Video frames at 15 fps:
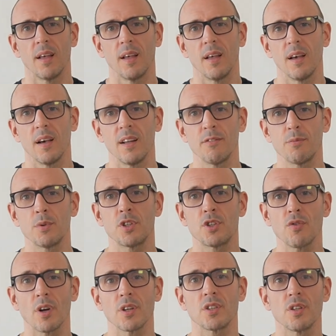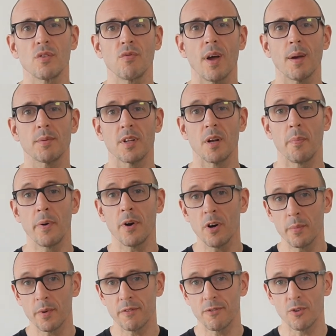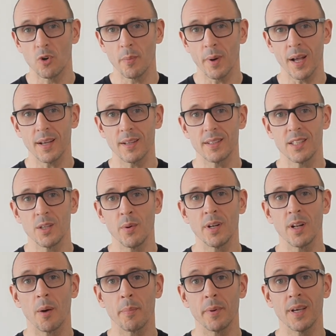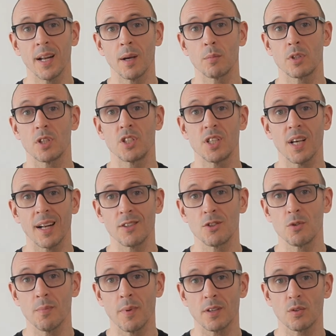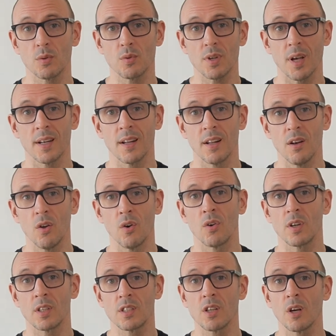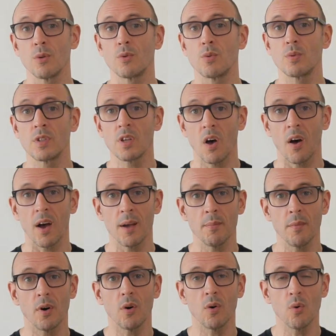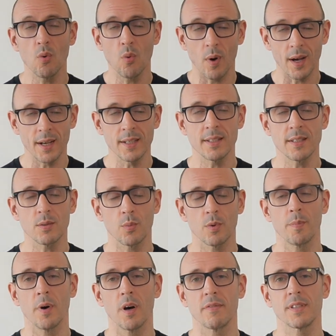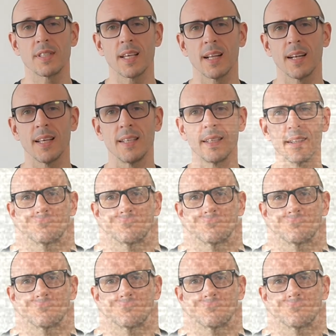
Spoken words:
And if we structure the reps in a pyramid format, you end up being able to challenge your muscles under longer total time, always with perfect technique.